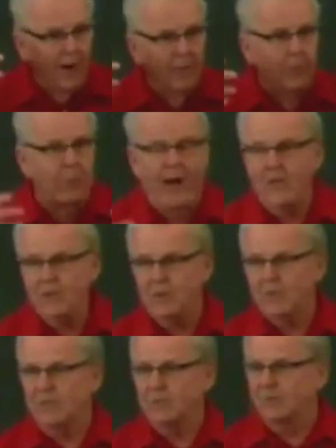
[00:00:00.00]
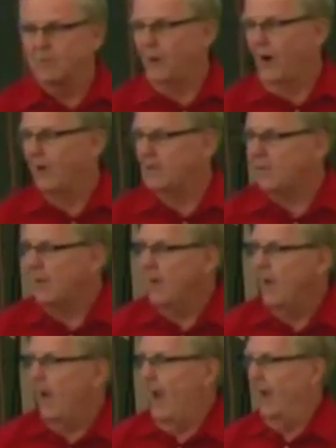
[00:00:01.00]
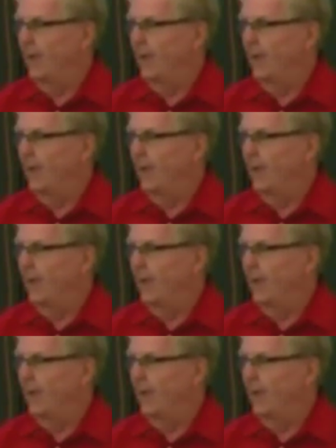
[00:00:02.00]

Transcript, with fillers: the righteousness of Christ and